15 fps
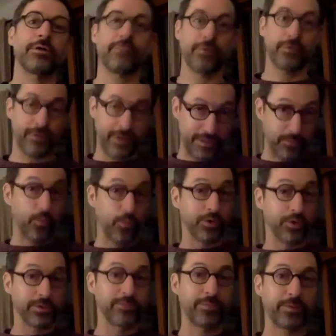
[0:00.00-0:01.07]
in the
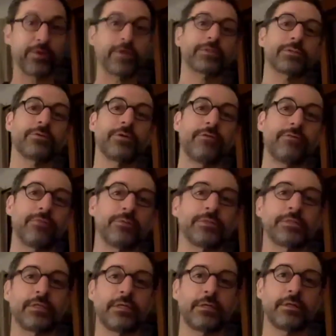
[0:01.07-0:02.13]
world, but also
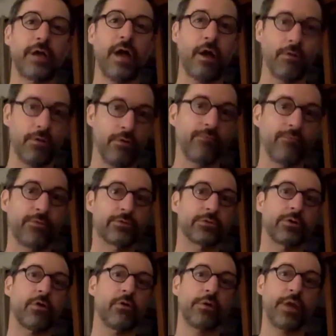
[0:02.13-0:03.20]
influencing our own future,
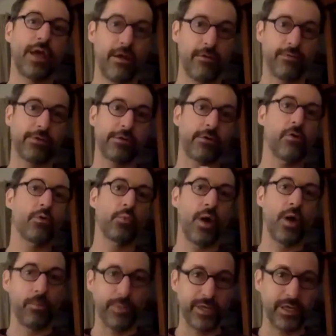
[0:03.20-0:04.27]
our own health, and our own
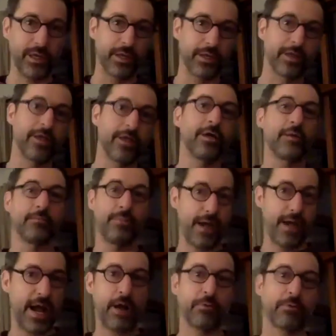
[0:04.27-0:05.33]
well-being by
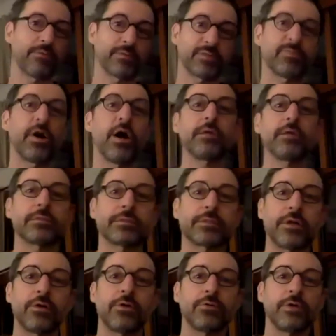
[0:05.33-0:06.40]
how we respond.
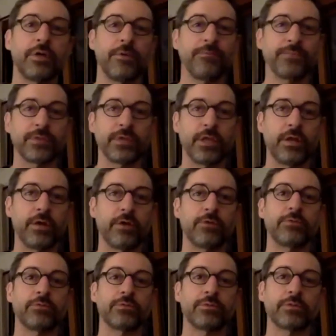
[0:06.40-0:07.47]
So, you
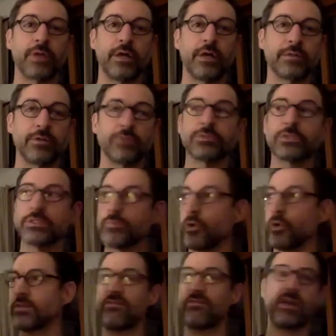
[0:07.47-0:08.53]
know, don't just
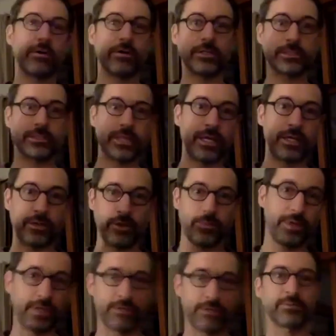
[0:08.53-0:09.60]
point the finger and say you're
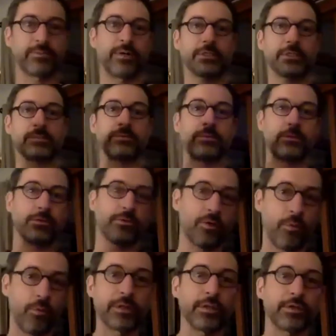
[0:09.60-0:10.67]
being irresponsible, you're
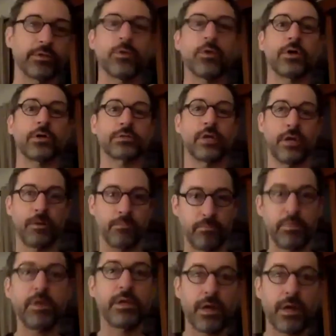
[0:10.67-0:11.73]
opening the doors.
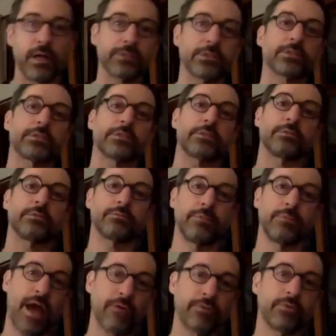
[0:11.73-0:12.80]
Be conscious in
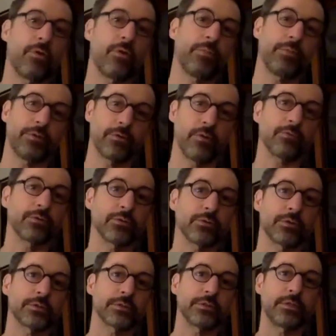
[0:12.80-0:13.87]
how you open your own
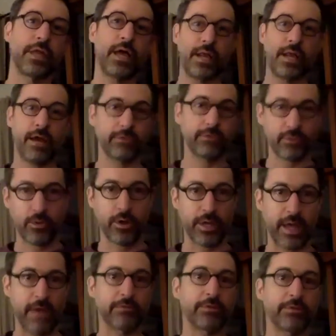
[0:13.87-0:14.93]
doors and how you walk
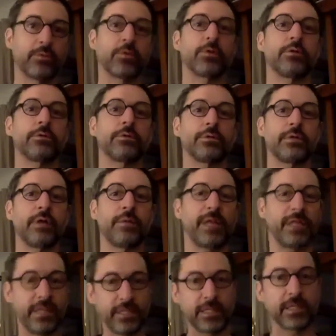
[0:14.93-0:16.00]
out into the world. I mean, I
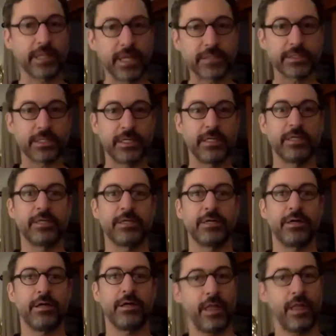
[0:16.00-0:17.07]
think that that's
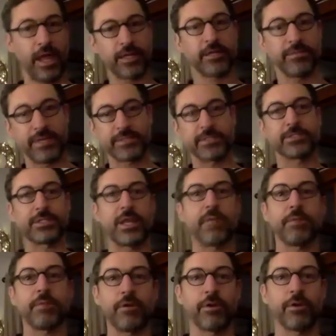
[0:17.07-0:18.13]
a lot of the message that I'm
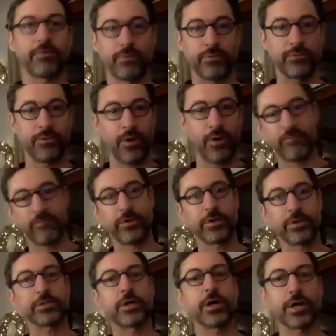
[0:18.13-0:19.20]
hearing through all of what you're
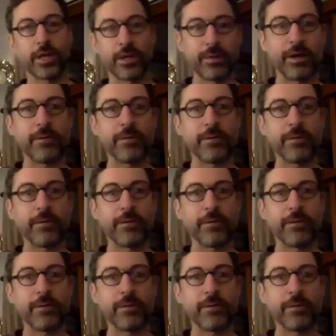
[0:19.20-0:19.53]
talking about.